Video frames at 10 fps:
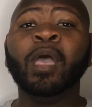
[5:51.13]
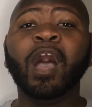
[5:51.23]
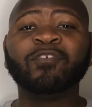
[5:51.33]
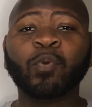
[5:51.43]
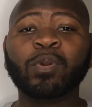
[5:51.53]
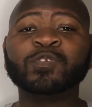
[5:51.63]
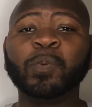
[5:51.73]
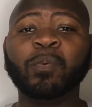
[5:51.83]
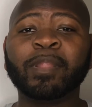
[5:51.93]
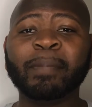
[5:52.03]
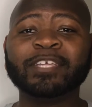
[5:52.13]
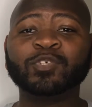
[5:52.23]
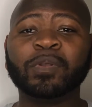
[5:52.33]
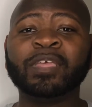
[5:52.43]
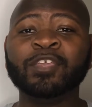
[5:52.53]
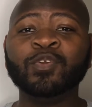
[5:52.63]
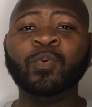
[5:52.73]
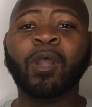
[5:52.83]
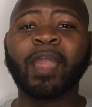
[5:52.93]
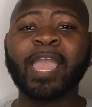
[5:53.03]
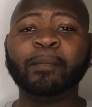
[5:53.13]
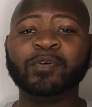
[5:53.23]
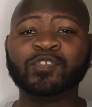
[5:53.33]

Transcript: Of course, we want to make sure that you are able